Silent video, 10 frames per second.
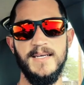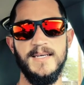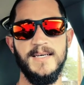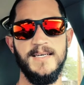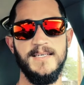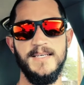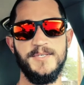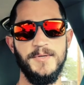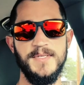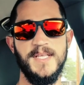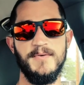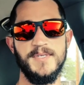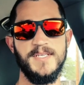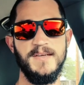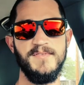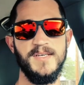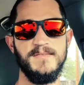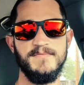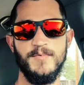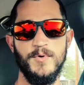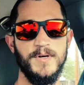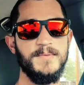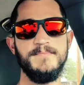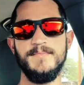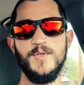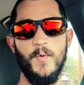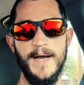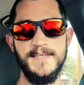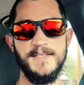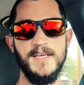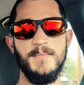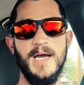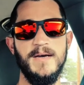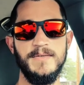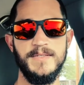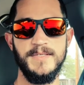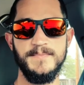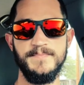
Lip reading: as soon as they receive it for twice the amount.